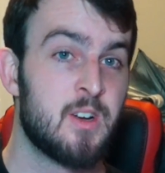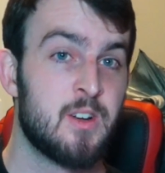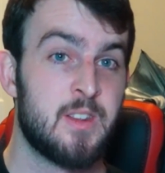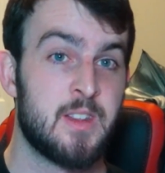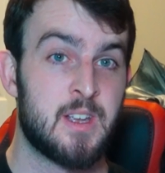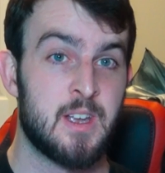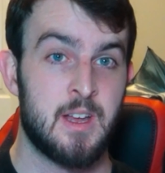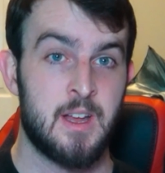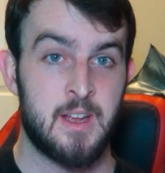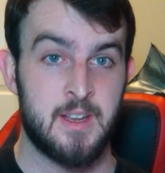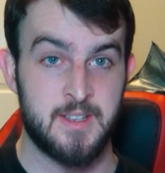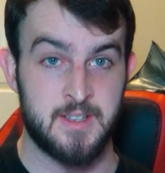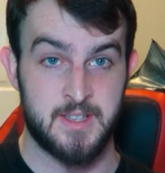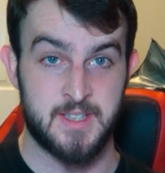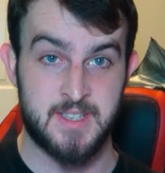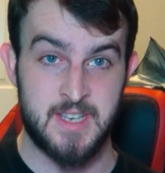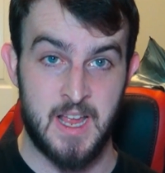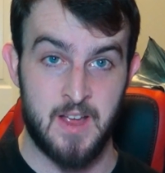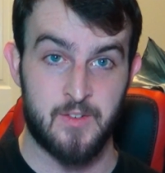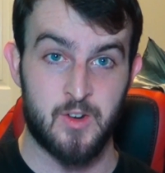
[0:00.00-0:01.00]
uh, he the
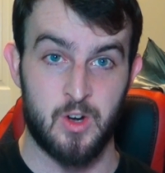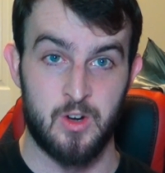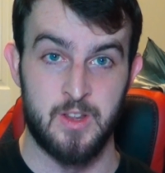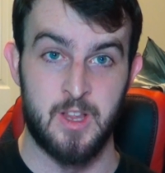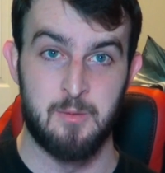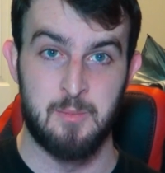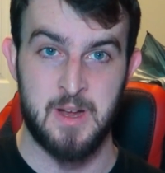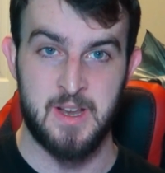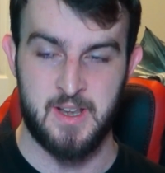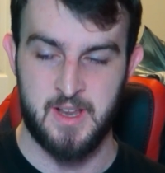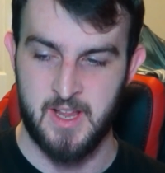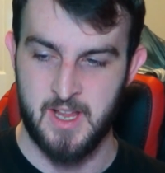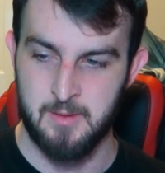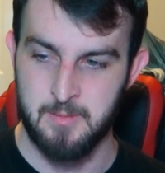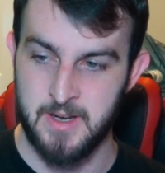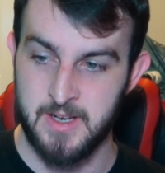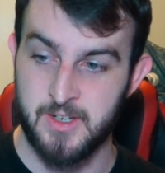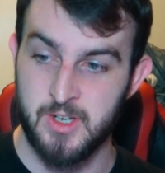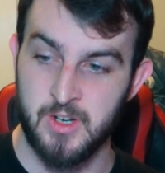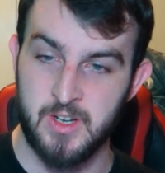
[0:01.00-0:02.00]
guy the staff called out my
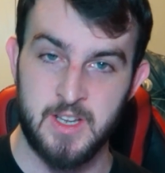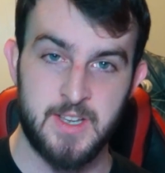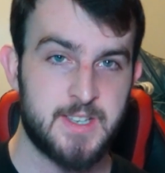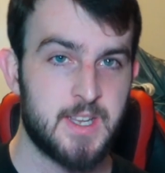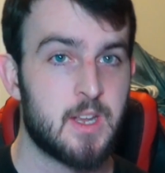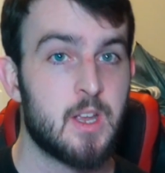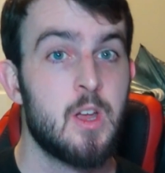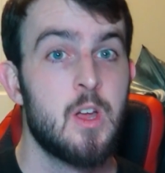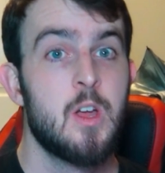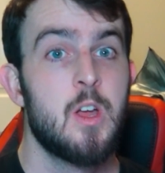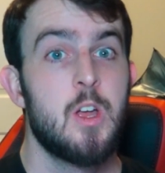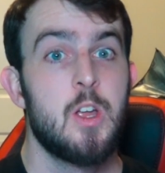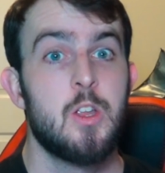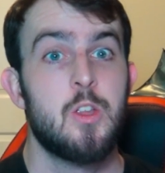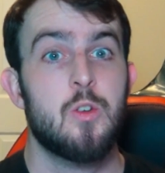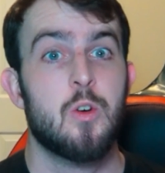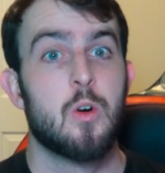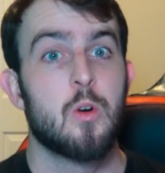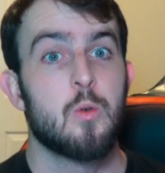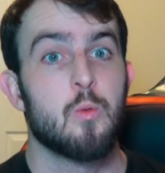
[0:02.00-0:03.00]
name and I took it. He's like,
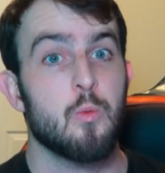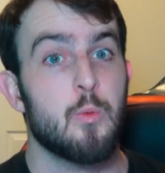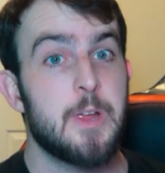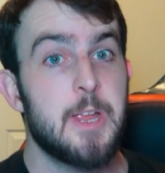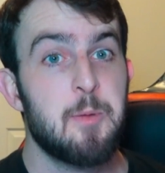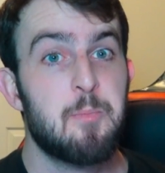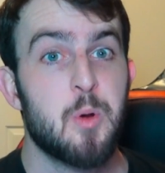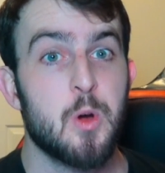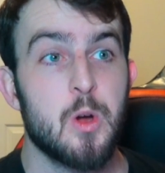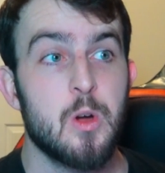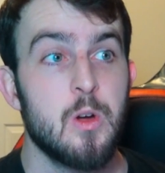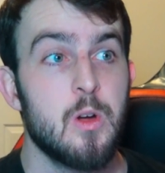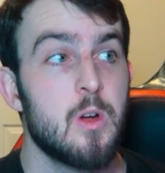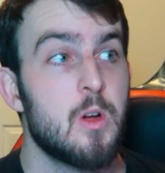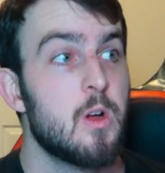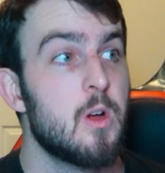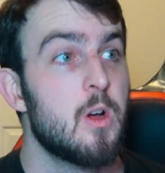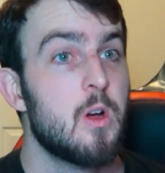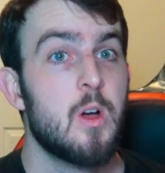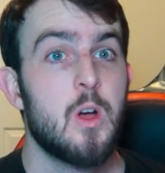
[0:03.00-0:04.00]
"You're
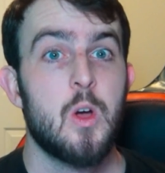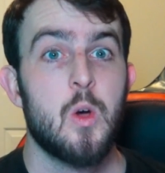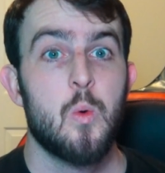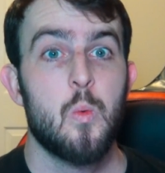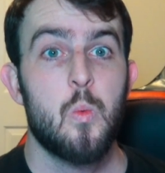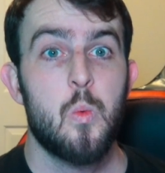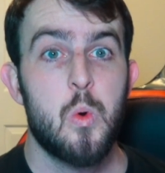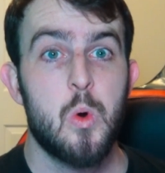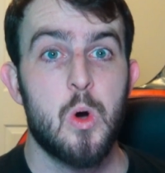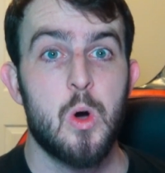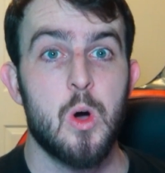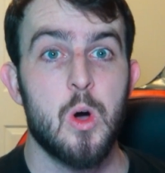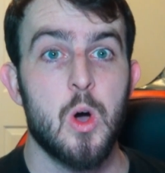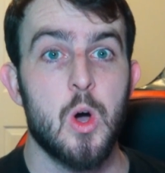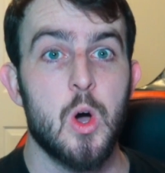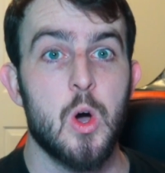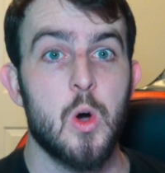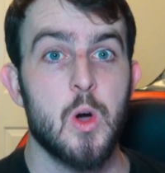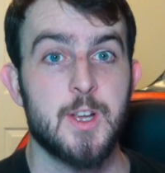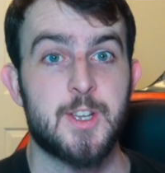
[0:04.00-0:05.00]
Reaper,"
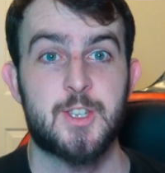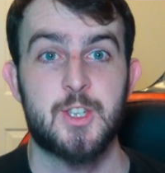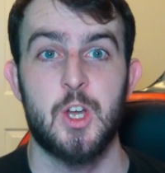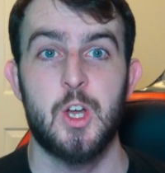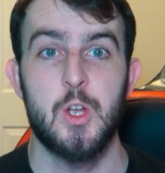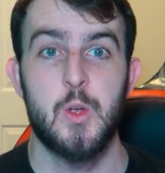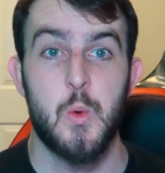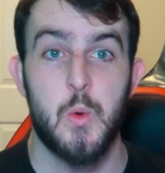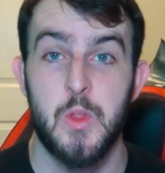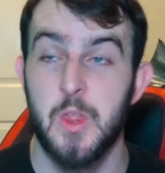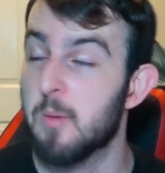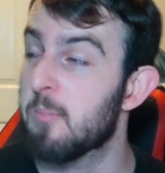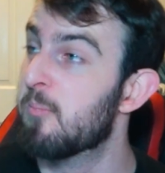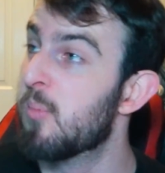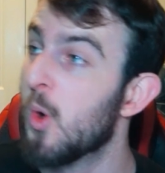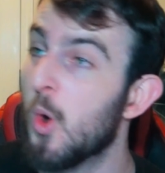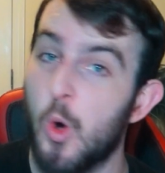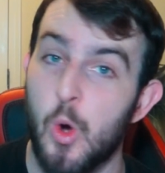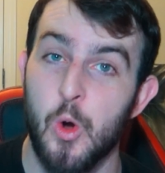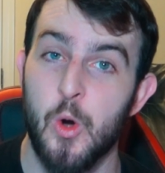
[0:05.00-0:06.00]
whoa, I saw you
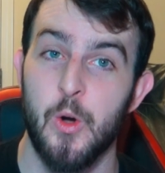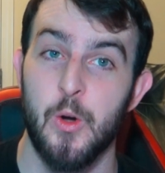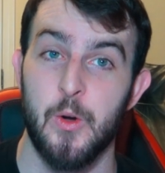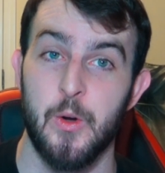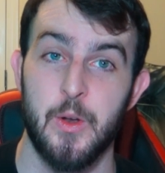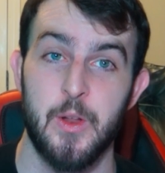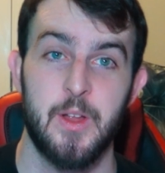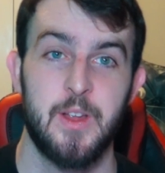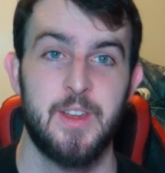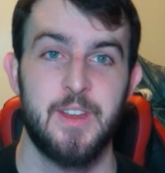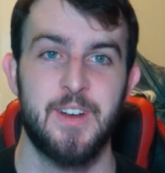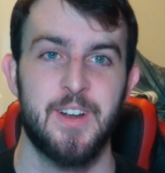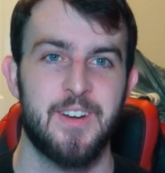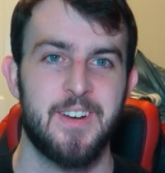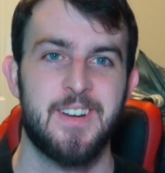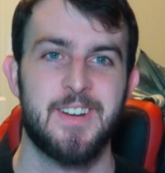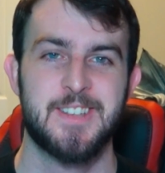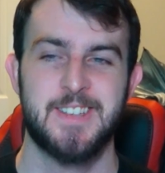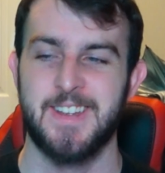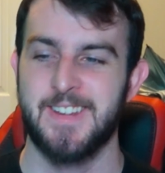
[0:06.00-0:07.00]
on the board.
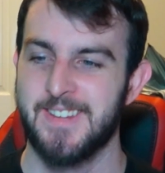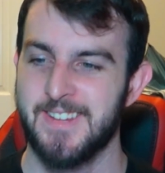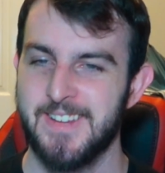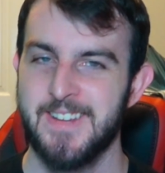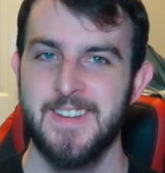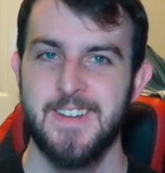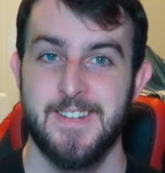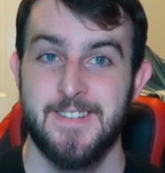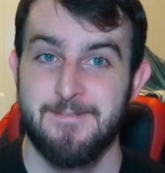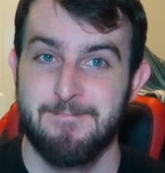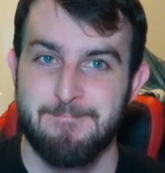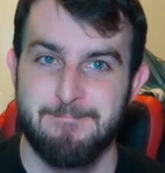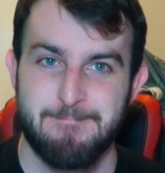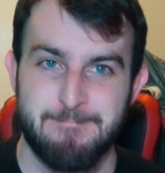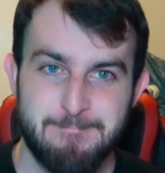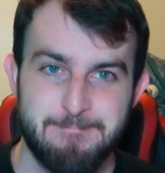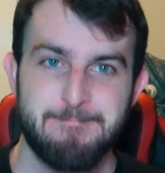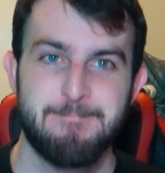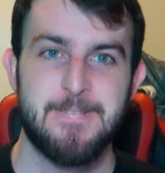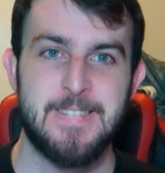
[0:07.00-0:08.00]
You know, and I was like,
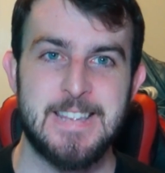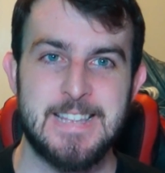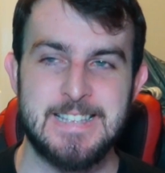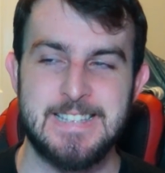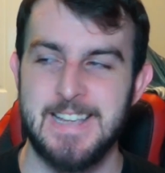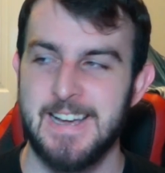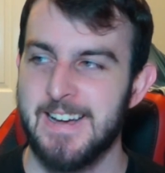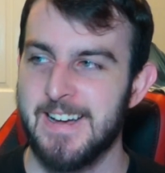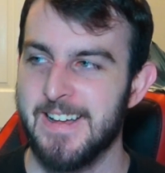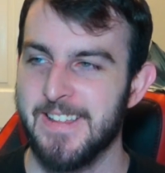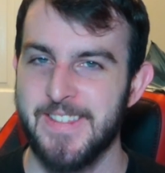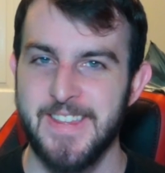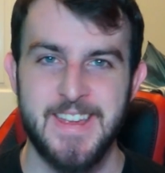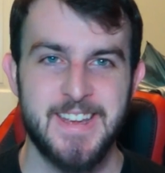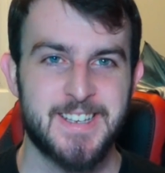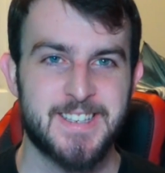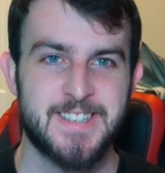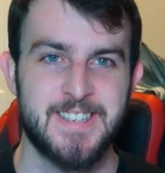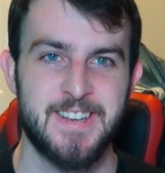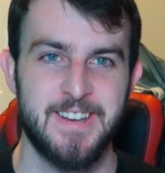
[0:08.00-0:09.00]

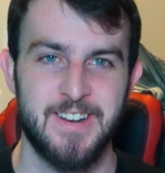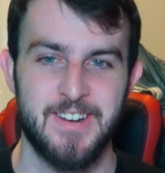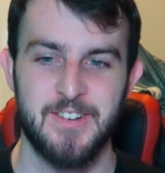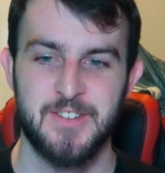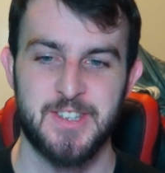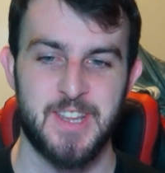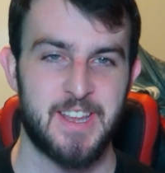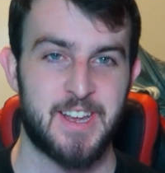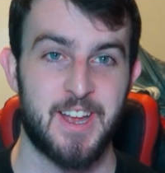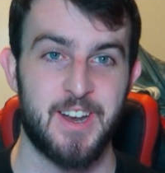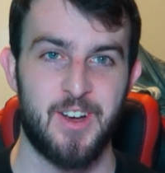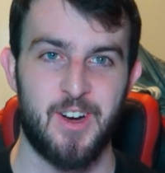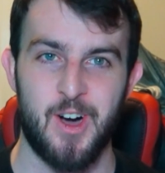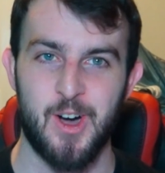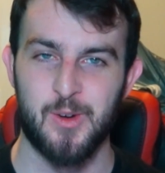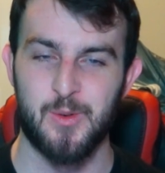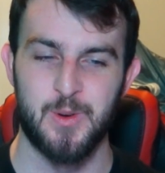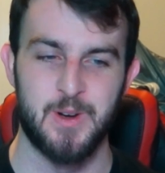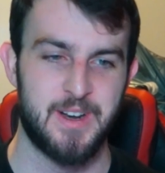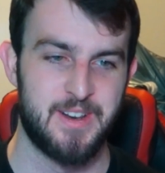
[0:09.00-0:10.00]
"Yeah, thanks. You know, it was
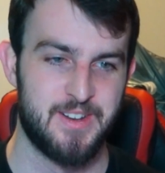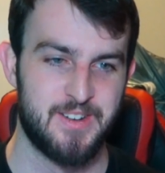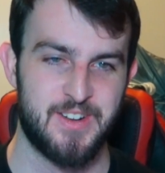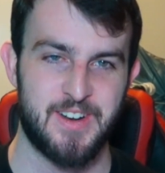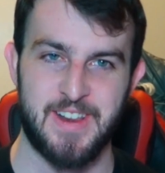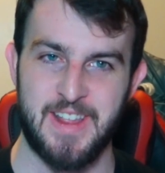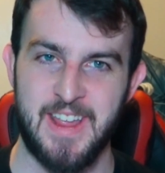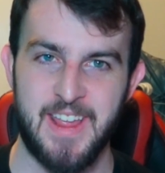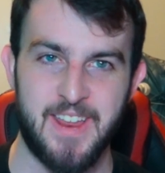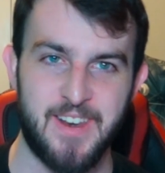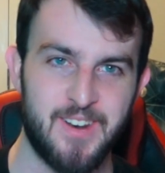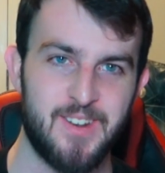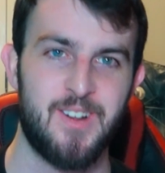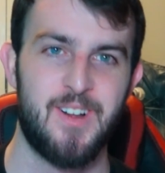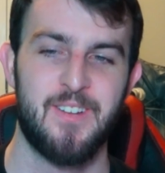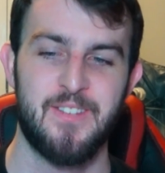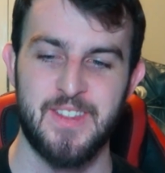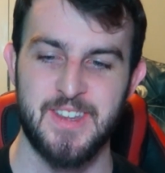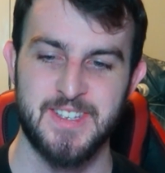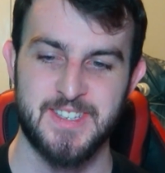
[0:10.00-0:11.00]
like kind of awkward. I didn't know how to
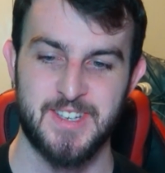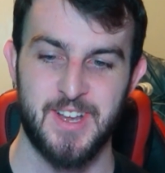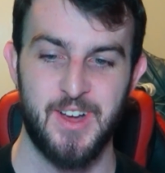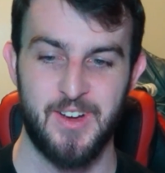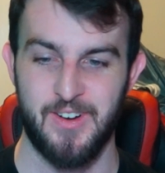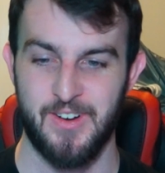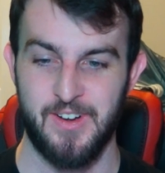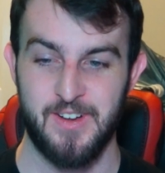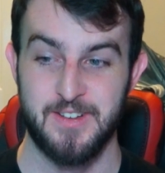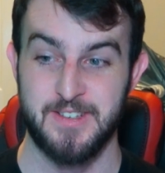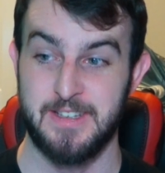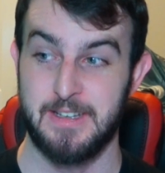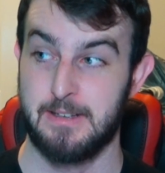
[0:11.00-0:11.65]
handle all this.